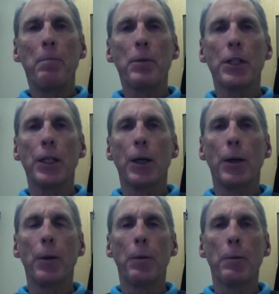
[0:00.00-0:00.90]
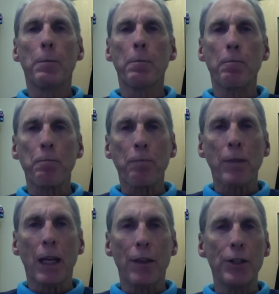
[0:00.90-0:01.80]
So,
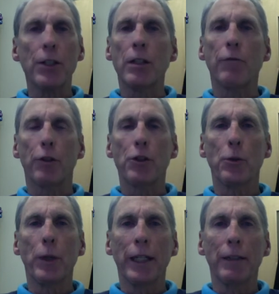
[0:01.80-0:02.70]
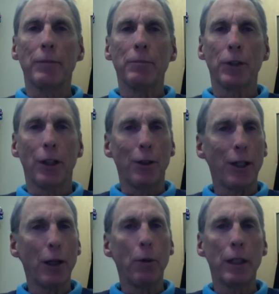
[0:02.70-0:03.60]
this is the first week. So,
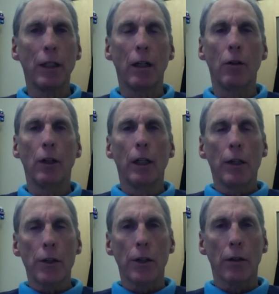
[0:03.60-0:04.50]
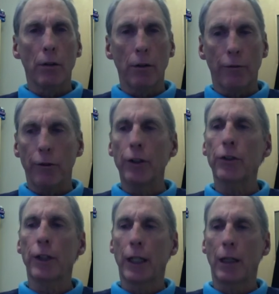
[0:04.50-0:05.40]
here we go. So, the
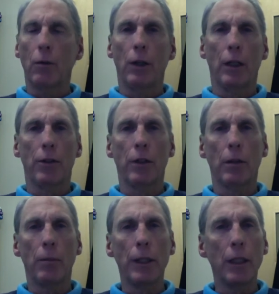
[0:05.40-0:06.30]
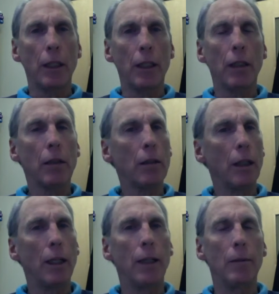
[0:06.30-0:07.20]
first thing I want to be
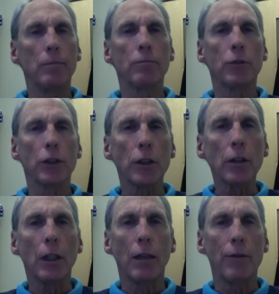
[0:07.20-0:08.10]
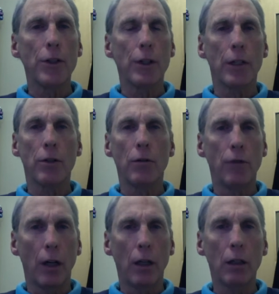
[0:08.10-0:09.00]
sure of is that you've
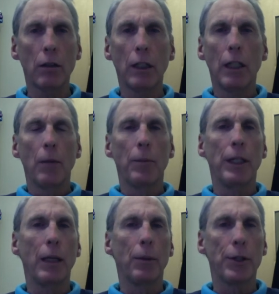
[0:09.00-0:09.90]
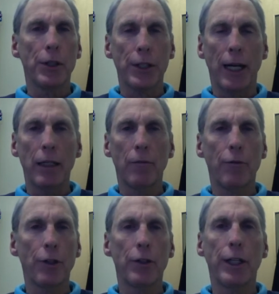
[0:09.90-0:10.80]
all been able to sign up
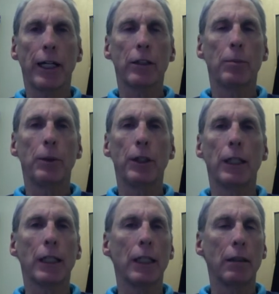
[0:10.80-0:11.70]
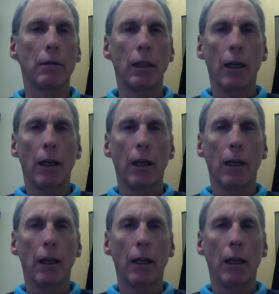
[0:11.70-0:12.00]
for your textbook, and